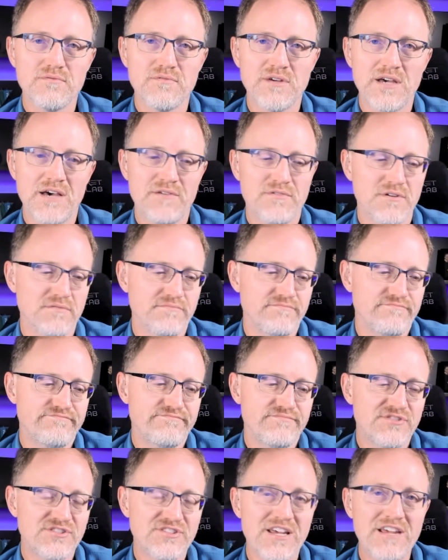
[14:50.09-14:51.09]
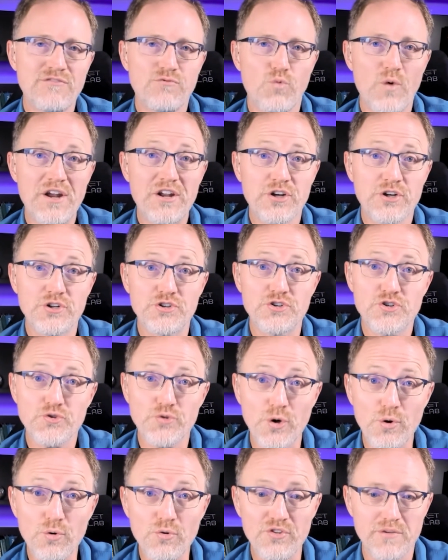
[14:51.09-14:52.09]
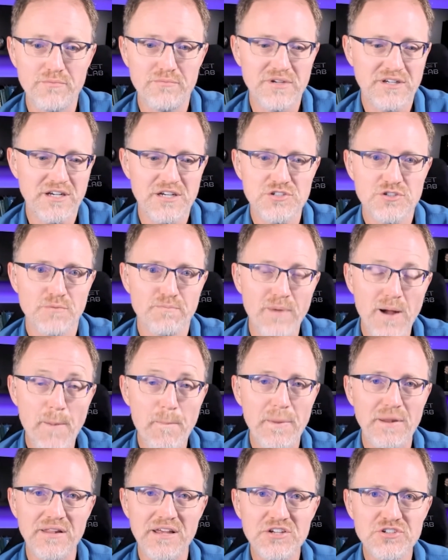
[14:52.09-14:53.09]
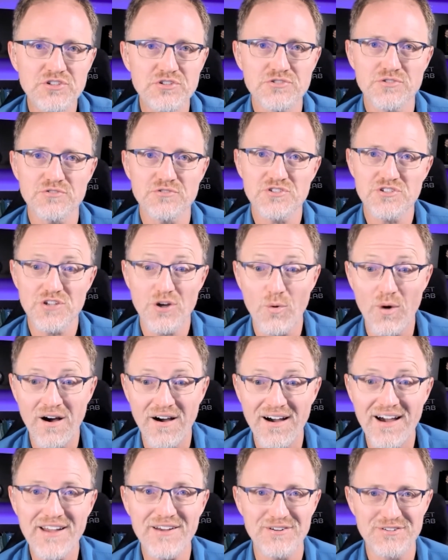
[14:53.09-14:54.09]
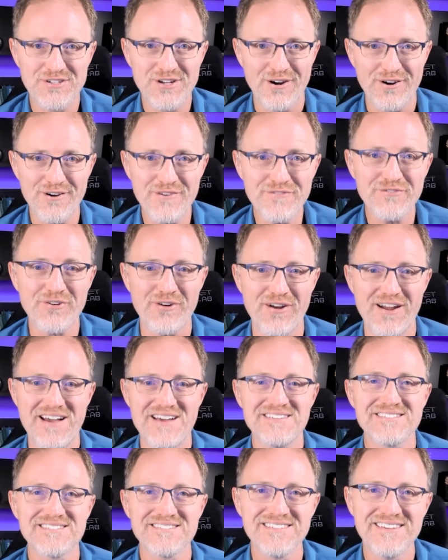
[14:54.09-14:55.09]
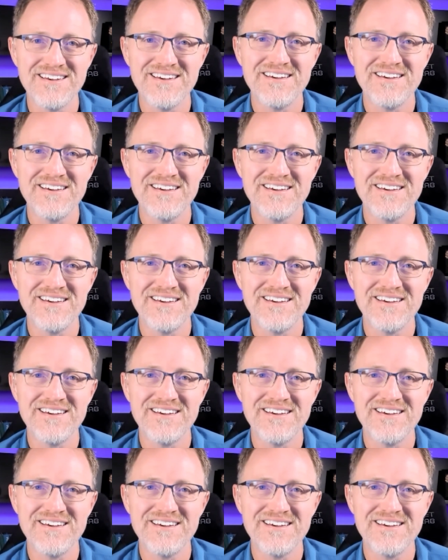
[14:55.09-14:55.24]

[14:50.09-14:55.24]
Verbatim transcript: have a safe way to control them because their populations are so high on turfgrass